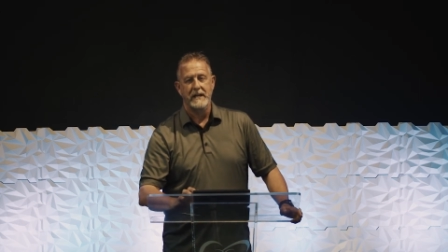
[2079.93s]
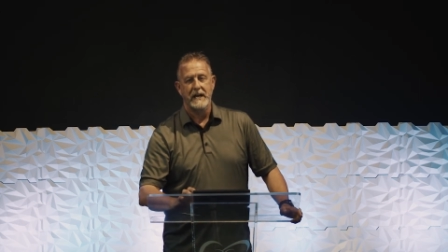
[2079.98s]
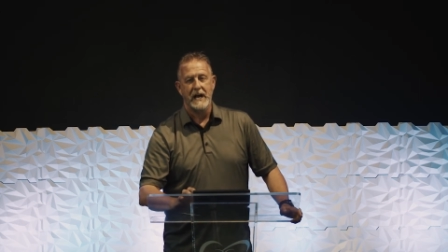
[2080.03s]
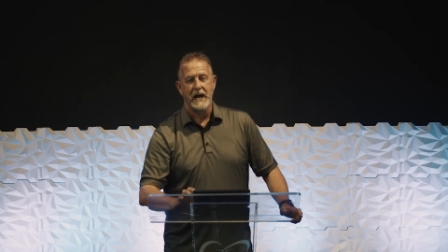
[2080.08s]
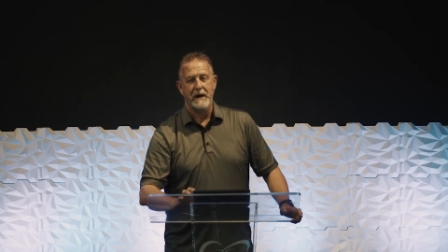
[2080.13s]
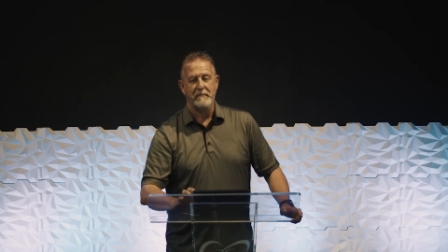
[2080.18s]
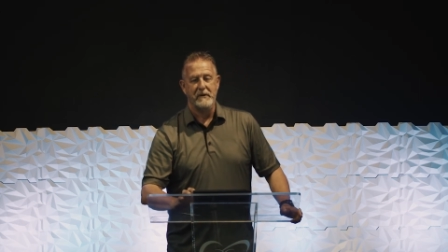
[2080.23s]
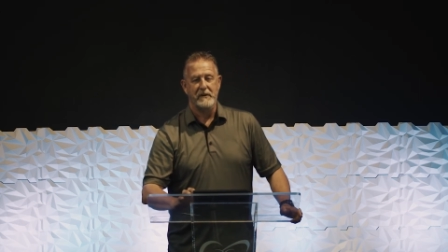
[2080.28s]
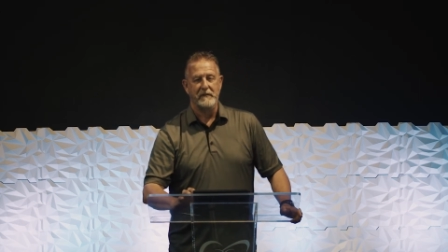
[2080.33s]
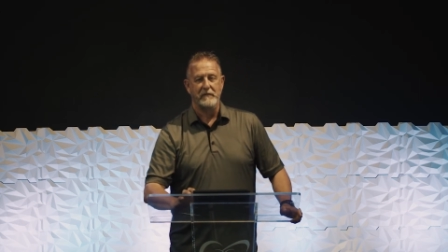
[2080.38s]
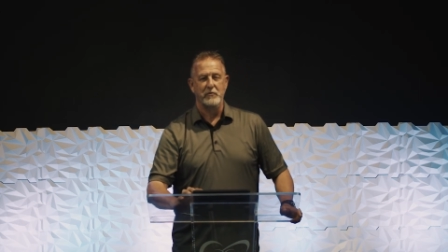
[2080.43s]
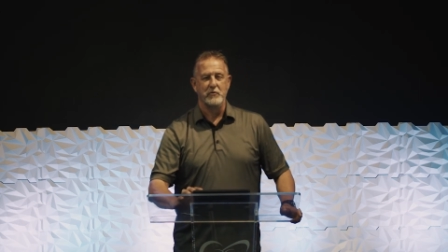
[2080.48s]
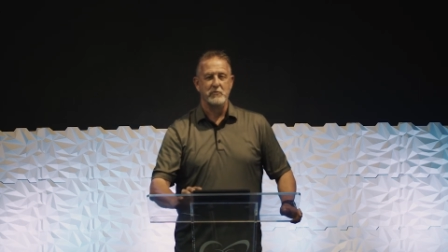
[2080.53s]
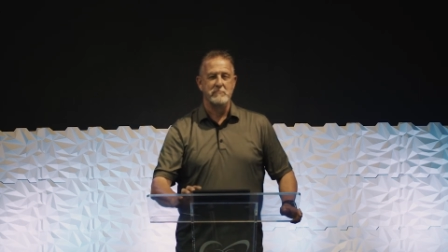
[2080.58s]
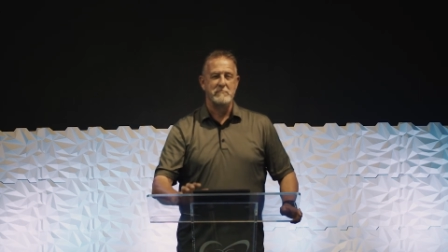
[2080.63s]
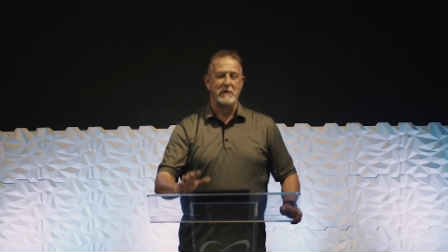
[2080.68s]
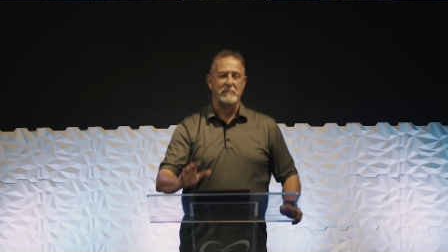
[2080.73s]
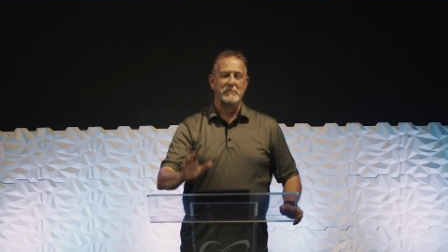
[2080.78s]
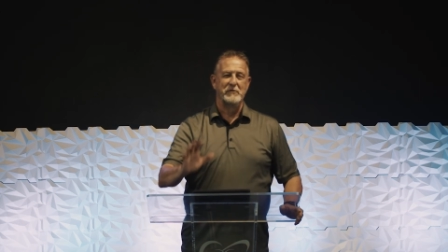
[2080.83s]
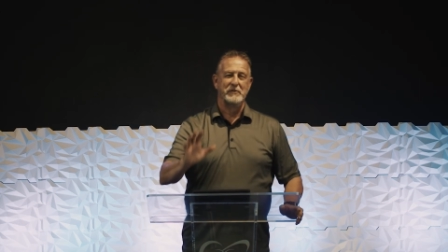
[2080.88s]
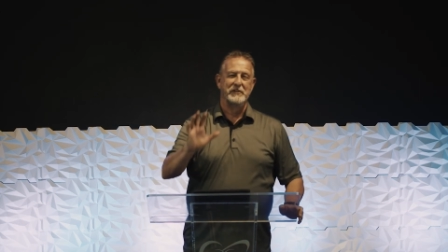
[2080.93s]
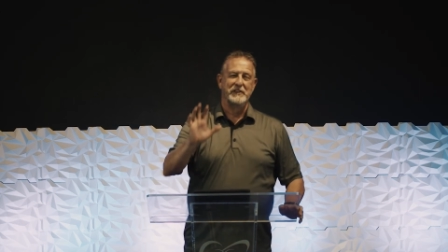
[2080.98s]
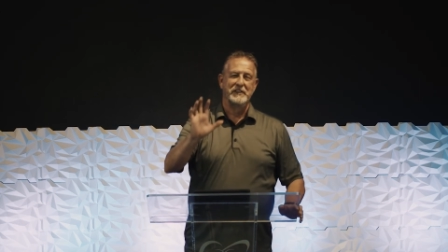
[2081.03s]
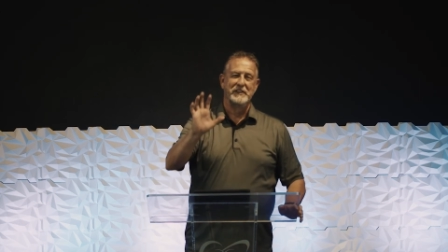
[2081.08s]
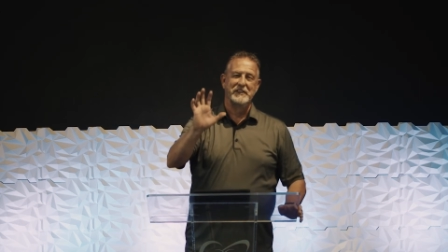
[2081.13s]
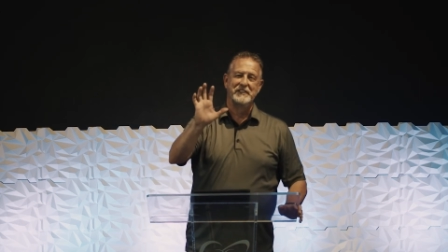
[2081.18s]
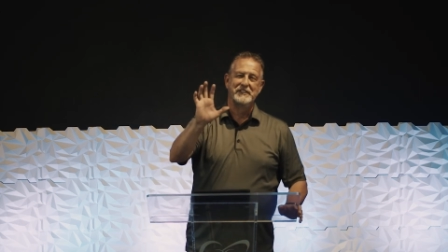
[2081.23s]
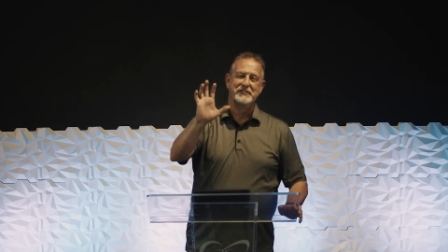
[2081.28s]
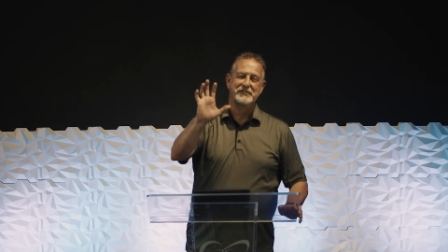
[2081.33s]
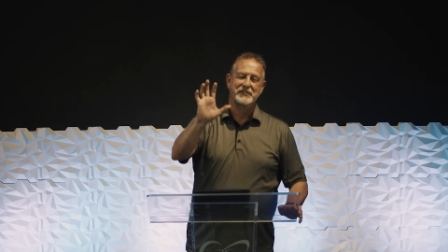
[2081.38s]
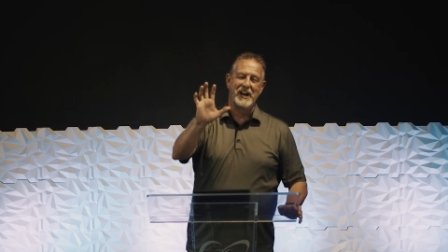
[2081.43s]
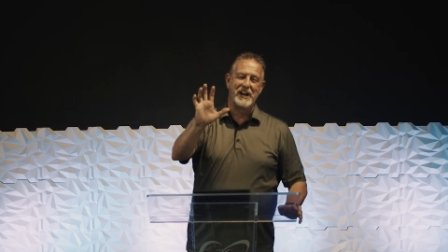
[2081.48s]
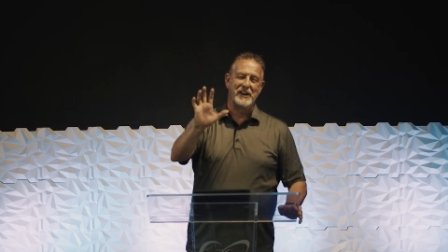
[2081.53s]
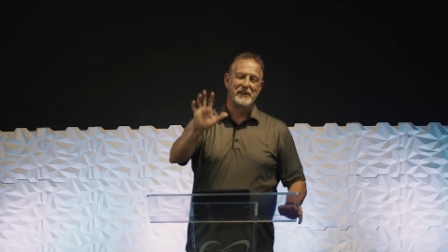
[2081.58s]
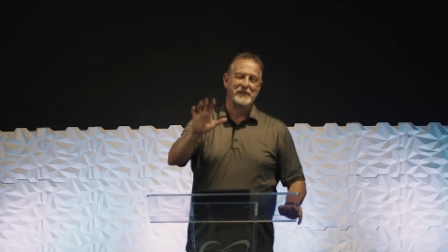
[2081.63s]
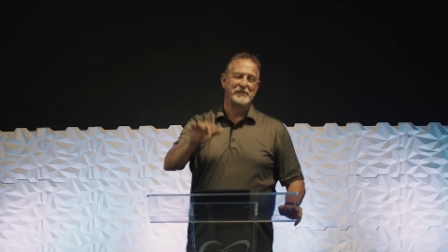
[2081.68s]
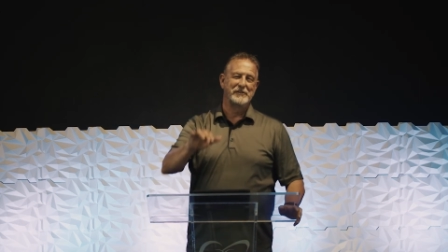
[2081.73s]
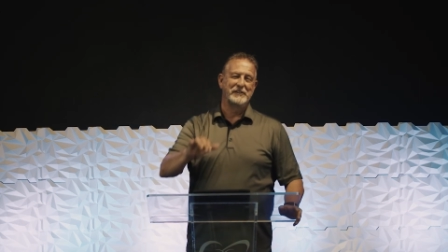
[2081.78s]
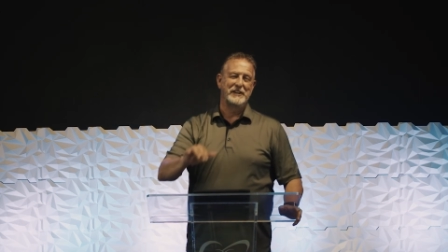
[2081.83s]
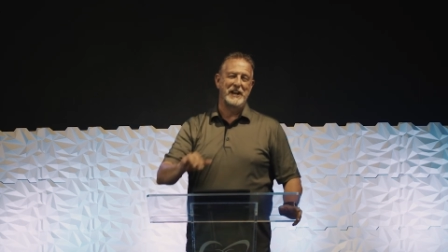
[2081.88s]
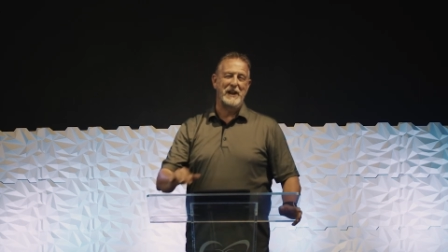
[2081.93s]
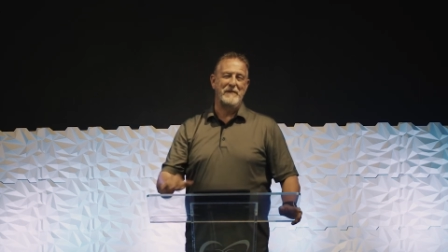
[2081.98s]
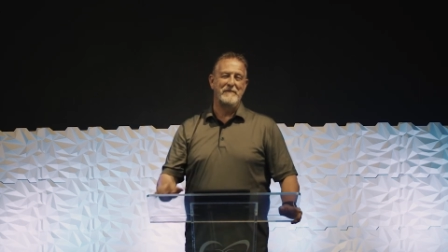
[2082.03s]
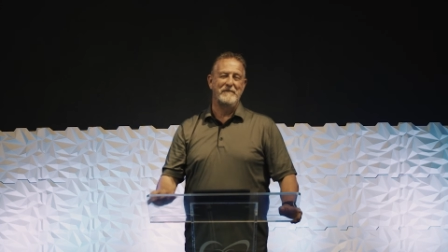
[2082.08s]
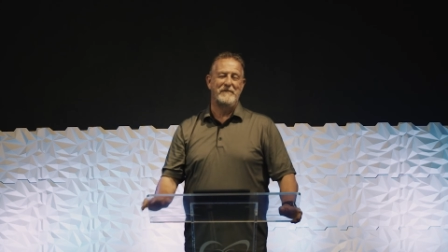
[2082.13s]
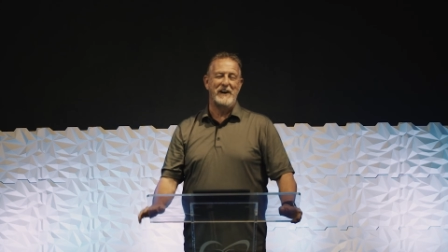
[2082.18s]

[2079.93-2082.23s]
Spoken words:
How many of you remember the childhood game,